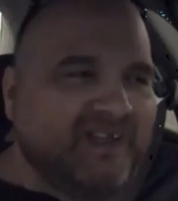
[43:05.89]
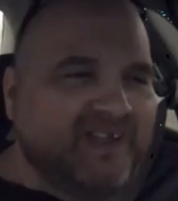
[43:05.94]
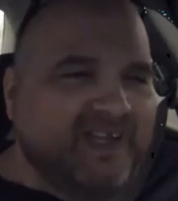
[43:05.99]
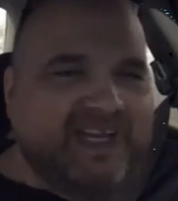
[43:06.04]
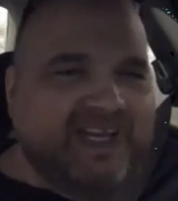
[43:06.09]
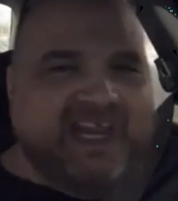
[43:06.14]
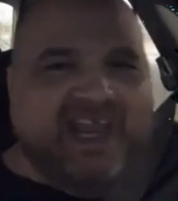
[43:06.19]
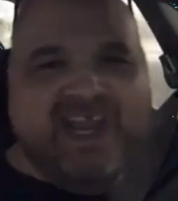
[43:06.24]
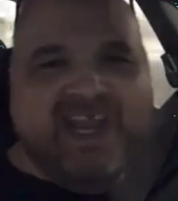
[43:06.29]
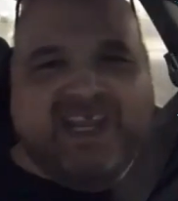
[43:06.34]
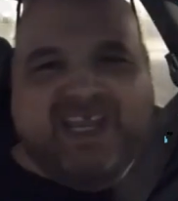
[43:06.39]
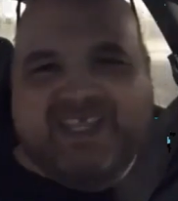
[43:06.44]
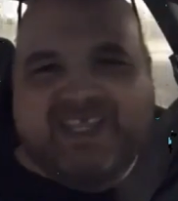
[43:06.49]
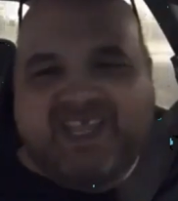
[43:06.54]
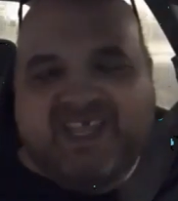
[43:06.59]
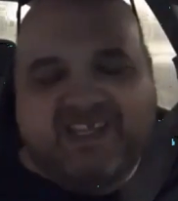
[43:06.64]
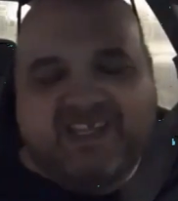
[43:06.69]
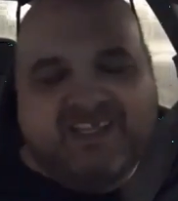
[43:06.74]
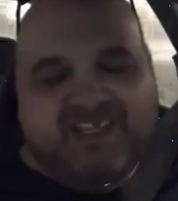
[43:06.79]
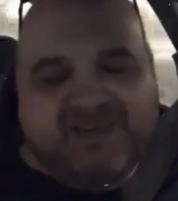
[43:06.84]
And I had to get
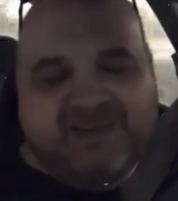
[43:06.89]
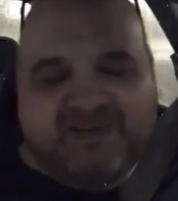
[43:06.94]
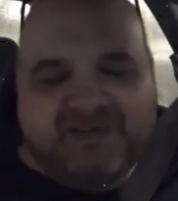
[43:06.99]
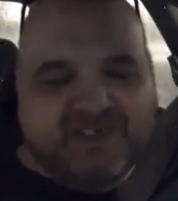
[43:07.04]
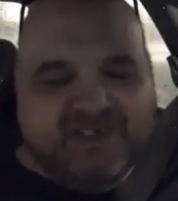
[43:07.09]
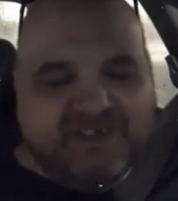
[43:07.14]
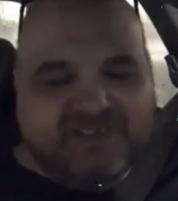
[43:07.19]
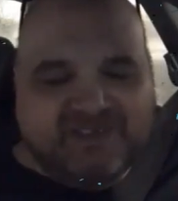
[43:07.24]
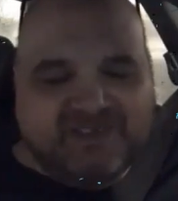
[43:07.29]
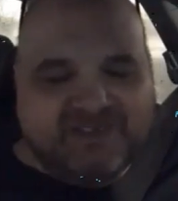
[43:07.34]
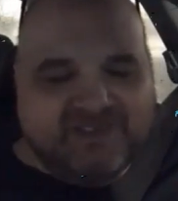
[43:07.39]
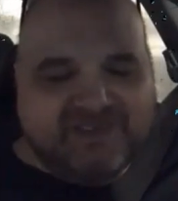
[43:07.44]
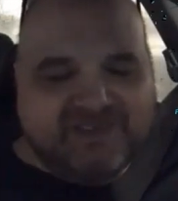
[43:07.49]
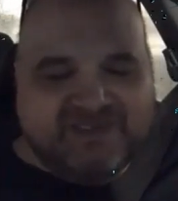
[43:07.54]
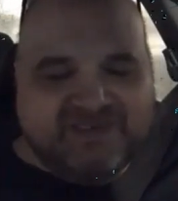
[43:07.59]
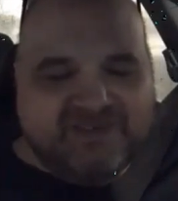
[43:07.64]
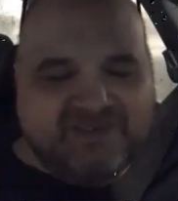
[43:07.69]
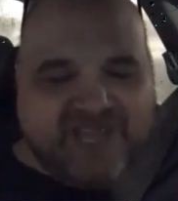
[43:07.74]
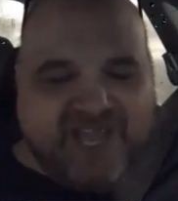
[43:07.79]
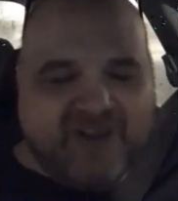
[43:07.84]
that in there because
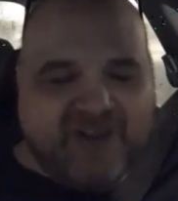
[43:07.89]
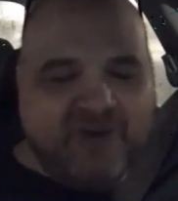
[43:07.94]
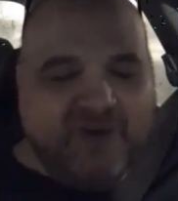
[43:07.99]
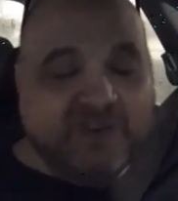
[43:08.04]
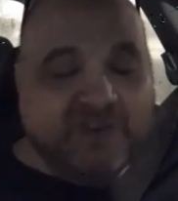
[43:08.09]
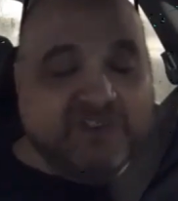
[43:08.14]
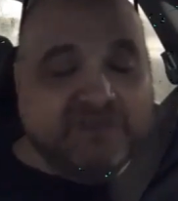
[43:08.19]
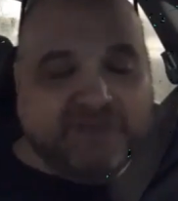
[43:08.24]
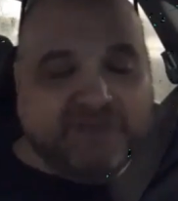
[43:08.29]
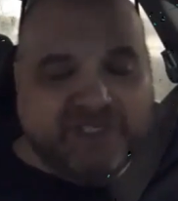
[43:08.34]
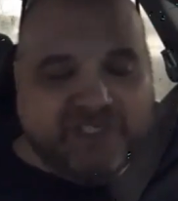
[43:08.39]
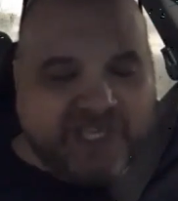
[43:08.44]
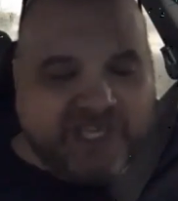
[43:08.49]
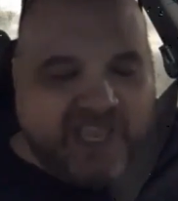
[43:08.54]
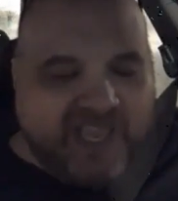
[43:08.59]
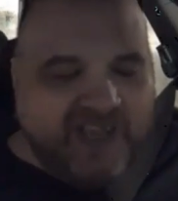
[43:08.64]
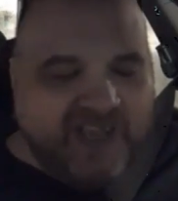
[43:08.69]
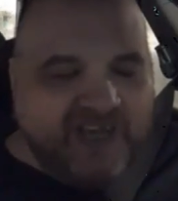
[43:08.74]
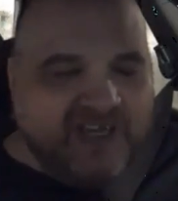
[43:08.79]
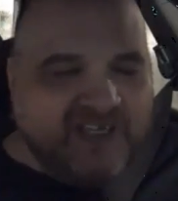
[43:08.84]
that caused a bunch of
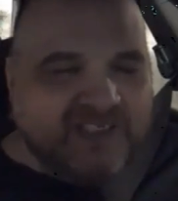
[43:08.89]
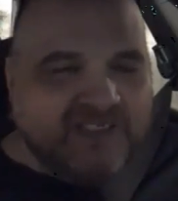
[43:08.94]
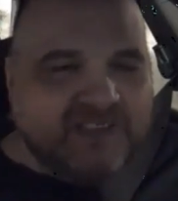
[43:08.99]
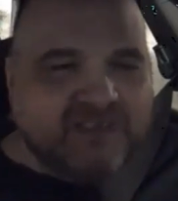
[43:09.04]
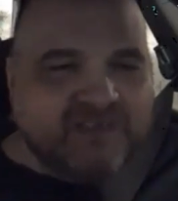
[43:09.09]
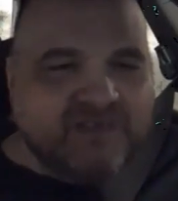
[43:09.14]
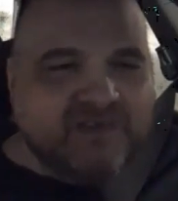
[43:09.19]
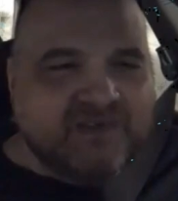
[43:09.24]
chaos.